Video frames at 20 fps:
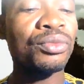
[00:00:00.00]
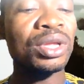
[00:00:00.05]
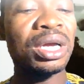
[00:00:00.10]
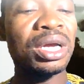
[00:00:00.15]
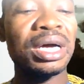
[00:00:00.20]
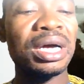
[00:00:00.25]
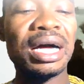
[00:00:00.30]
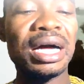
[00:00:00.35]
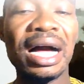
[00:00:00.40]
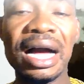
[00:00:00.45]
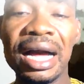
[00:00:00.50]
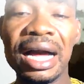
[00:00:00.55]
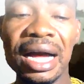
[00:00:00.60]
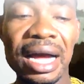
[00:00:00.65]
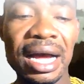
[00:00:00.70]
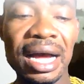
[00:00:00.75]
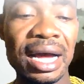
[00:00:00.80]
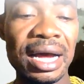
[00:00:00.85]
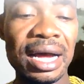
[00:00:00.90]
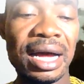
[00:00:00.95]

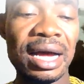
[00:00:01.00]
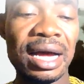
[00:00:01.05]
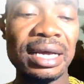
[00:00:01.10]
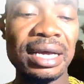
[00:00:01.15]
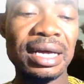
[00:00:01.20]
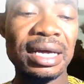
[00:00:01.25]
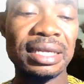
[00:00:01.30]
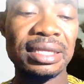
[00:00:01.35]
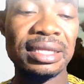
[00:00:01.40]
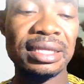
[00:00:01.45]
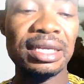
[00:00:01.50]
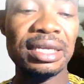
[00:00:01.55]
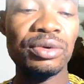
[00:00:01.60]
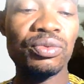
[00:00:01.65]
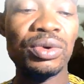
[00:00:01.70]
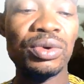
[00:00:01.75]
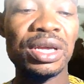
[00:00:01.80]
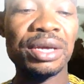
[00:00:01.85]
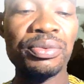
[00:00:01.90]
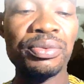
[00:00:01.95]
I think we
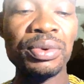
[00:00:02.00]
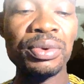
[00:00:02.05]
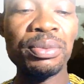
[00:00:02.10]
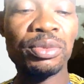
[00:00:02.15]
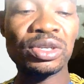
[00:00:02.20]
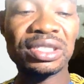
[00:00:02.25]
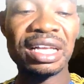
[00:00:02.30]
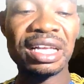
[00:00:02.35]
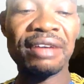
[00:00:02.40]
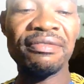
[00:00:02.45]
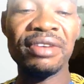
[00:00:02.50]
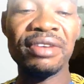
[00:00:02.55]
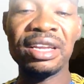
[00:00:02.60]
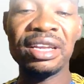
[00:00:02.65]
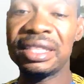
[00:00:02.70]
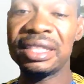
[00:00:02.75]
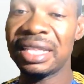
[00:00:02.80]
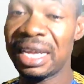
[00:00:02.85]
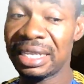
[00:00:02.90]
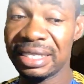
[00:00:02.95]
must have learned that
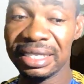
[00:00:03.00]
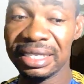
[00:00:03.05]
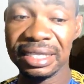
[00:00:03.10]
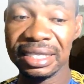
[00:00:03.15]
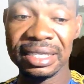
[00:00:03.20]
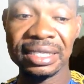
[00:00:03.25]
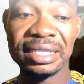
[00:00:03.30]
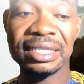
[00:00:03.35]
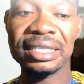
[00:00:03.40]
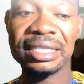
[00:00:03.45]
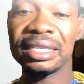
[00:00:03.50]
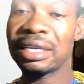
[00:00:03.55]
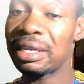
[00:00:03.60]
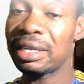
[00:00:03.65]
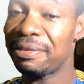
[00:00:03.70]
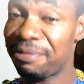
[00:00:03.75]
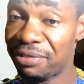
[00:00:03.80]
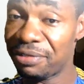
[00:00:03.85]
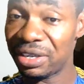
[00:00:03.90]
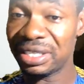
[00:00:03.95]
in
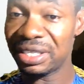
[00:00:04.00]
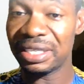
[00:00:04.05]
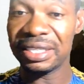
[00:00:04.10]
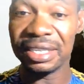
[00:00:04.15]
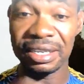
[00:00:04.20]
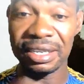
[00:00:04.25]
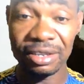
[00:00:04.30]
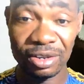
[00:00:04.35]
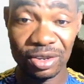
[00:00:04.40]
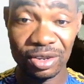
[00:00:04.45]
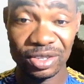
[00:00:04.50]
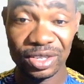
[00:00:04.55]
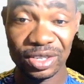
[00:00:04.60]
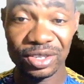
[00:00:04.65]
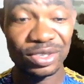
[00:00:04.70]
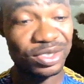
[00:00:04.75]
phrases and clauses.